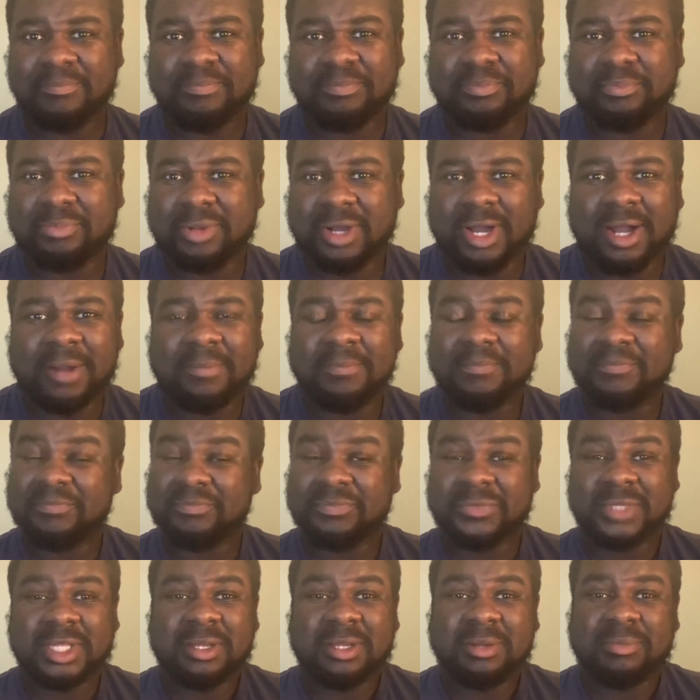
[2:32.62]
But
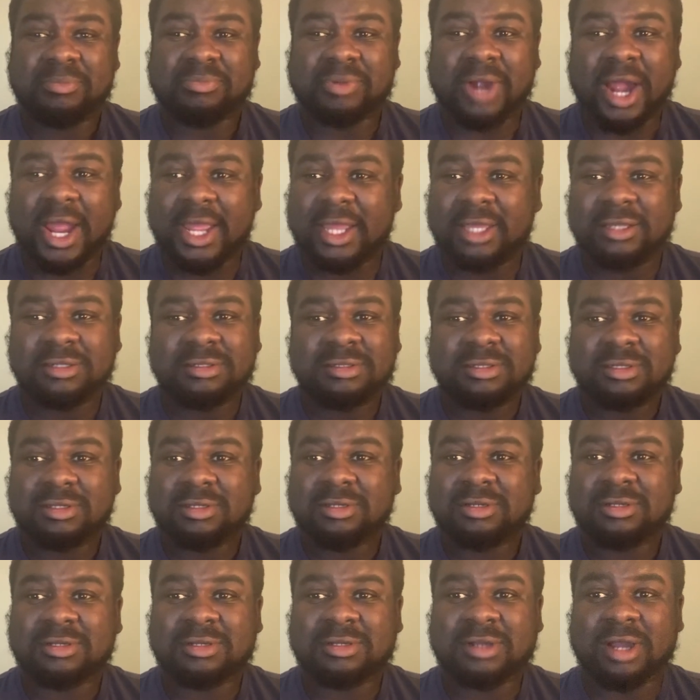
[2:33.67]
Brighton,
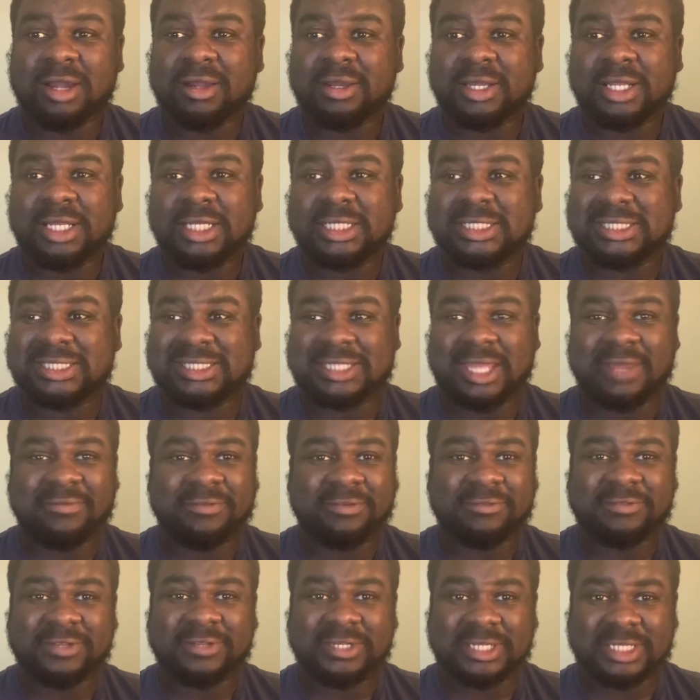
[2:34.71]
currently
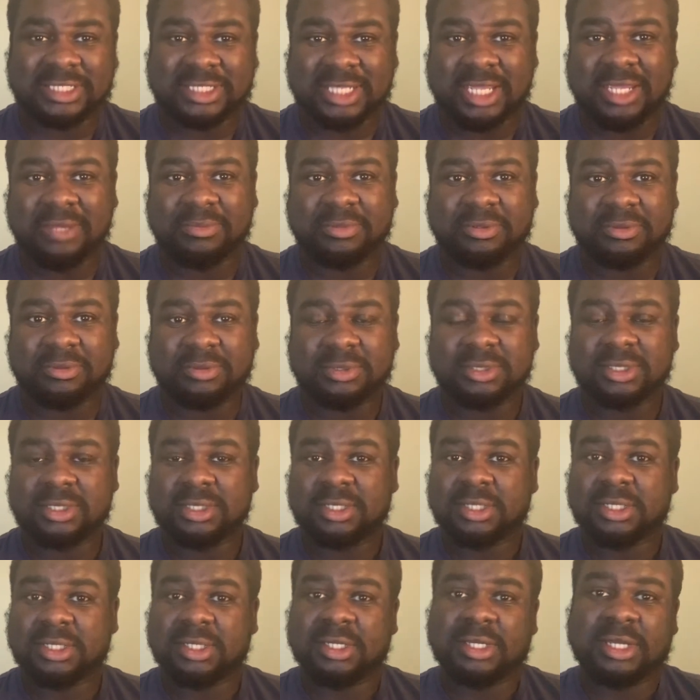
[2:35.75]
7th in the table.
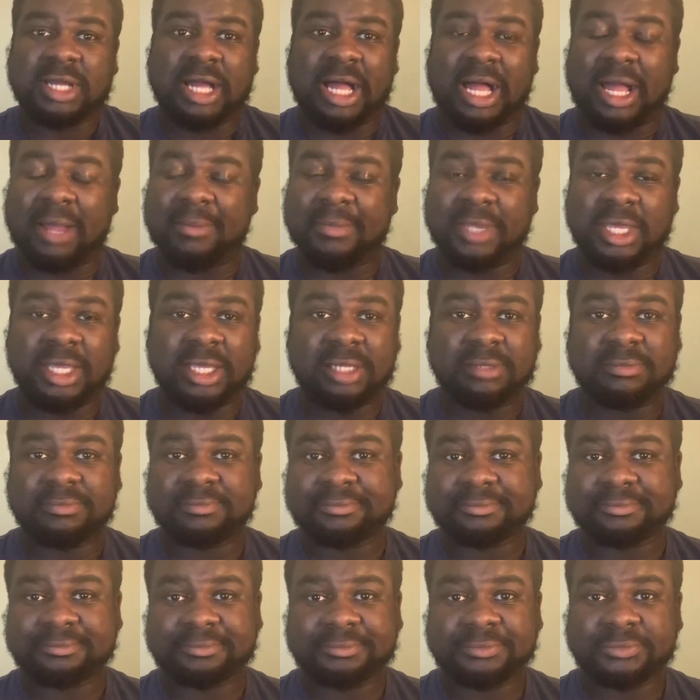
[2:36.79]
I mean,
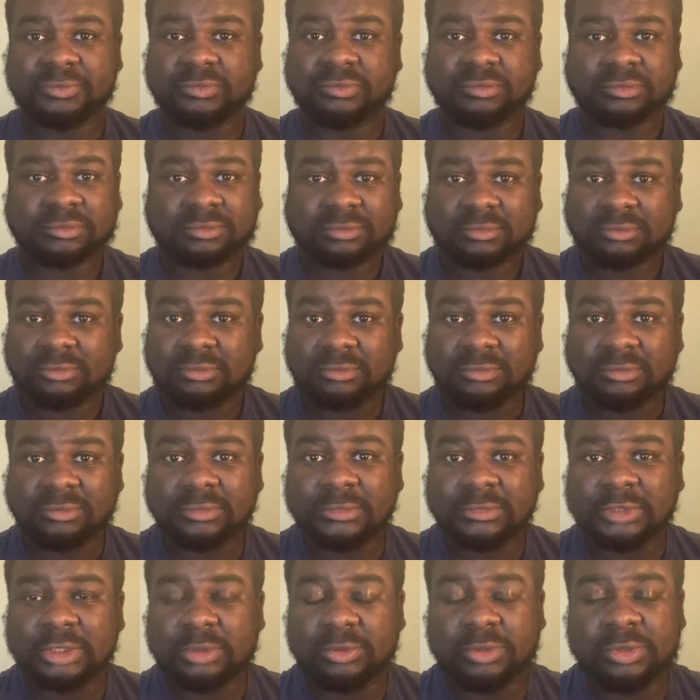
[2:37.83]

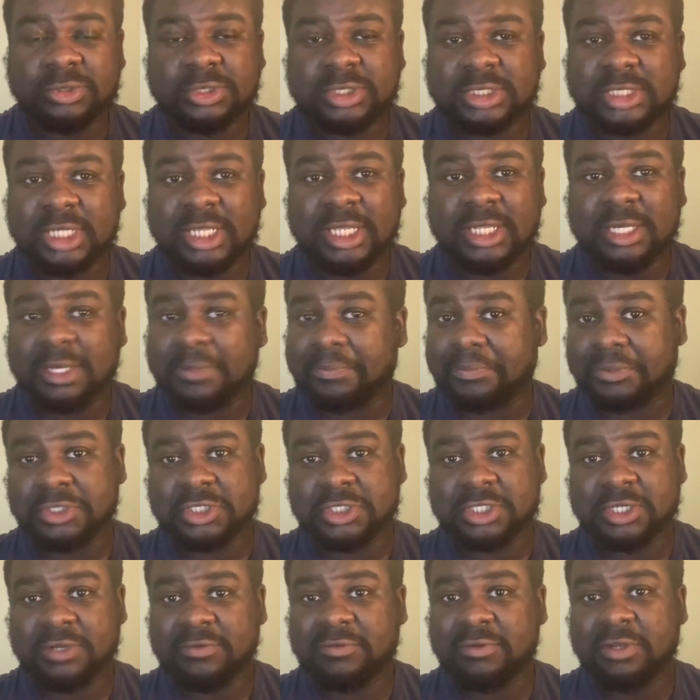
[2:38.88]
we'll see. They're
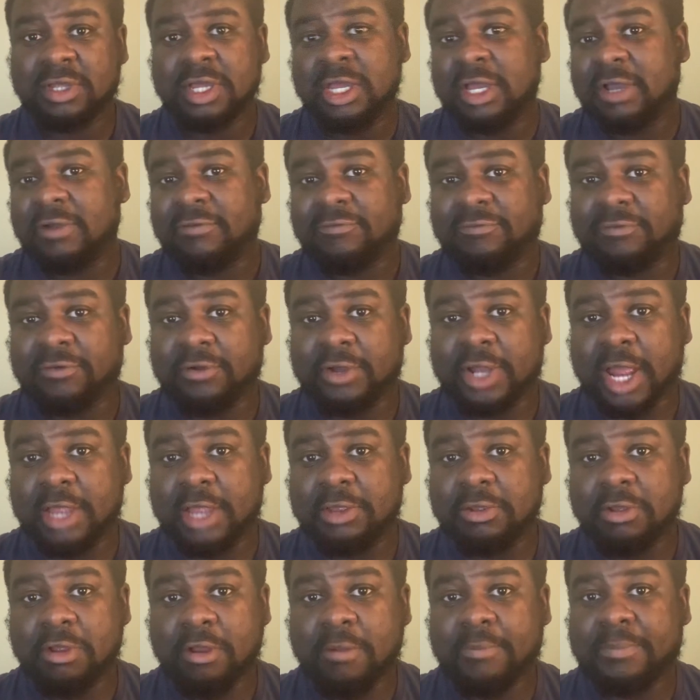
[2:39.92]
pushing for that
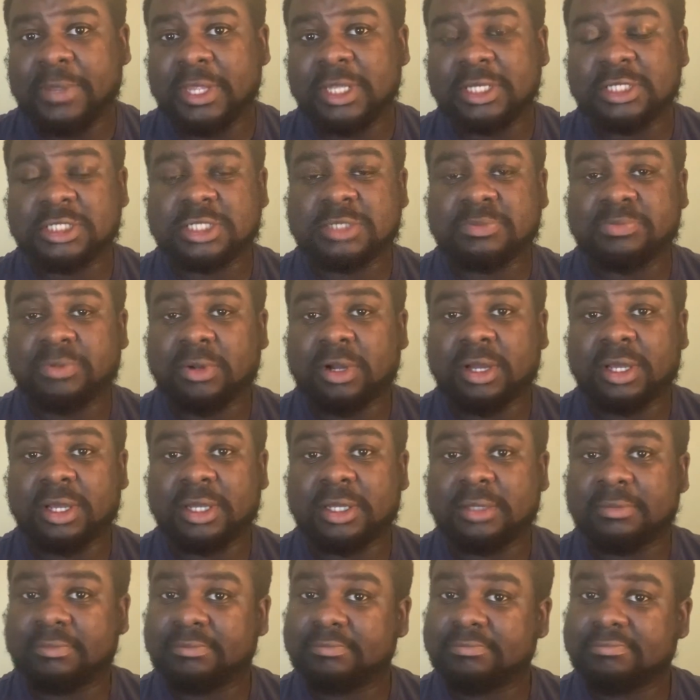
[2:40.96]
European spot.
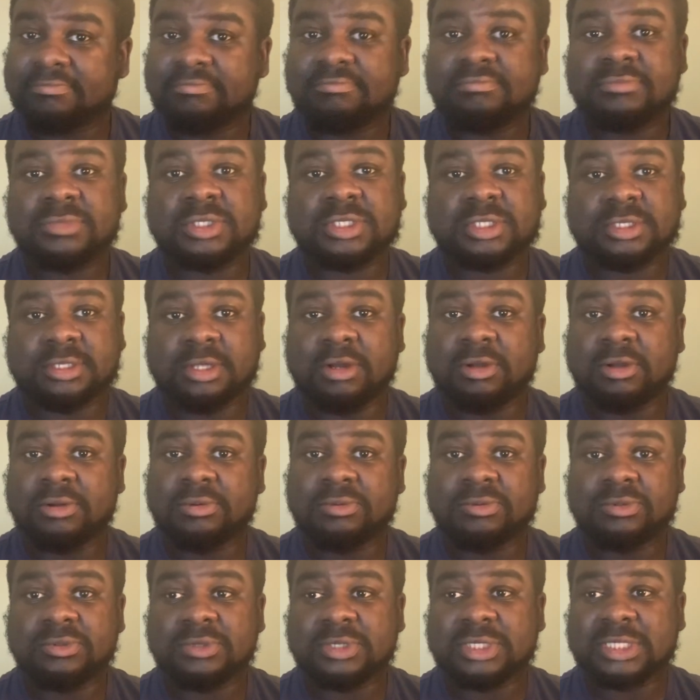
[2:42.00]
So
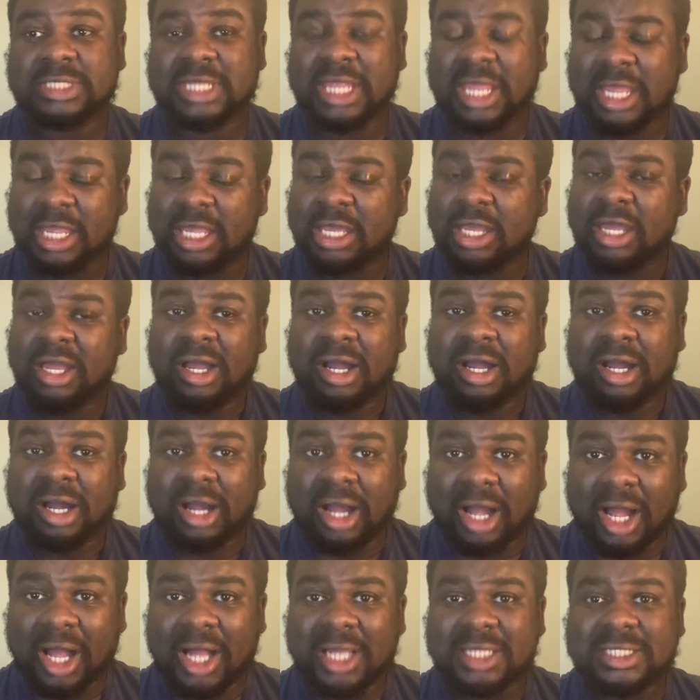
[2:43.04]
we'll see.
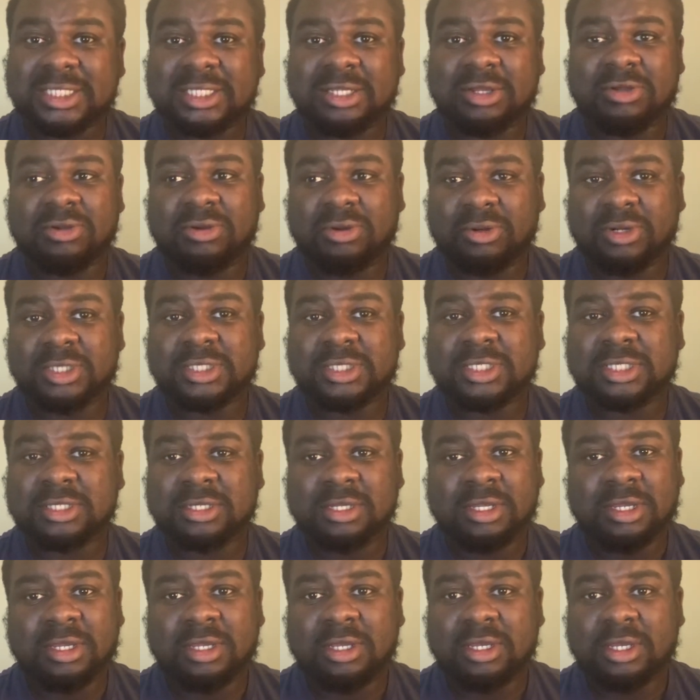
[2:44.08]
Us, of course,
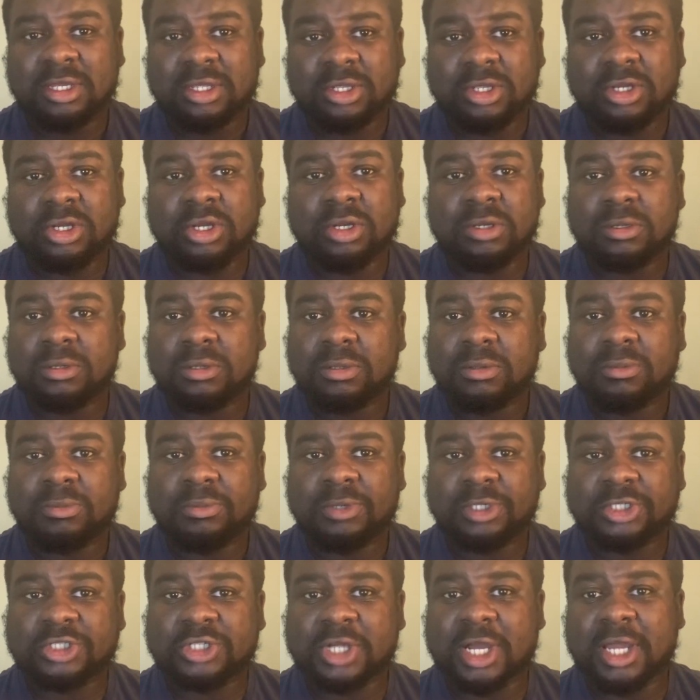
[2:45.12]
you know, we're
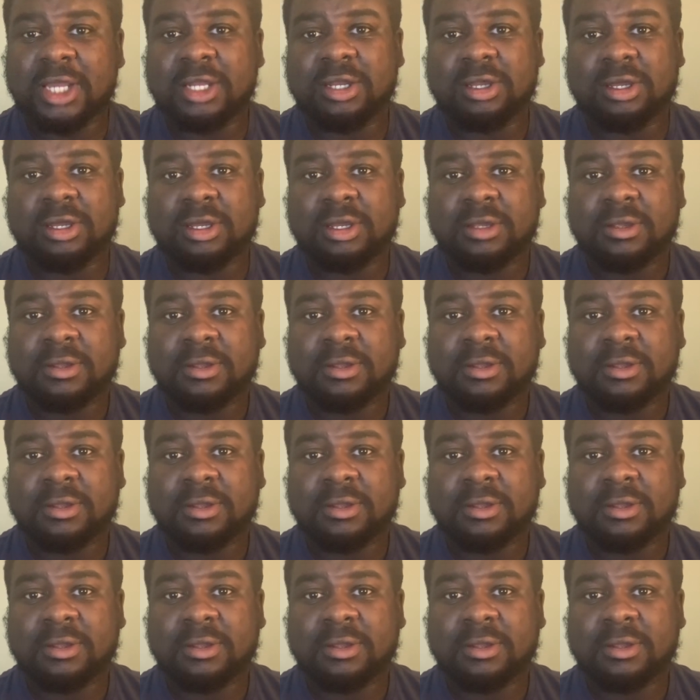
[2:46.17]
trying to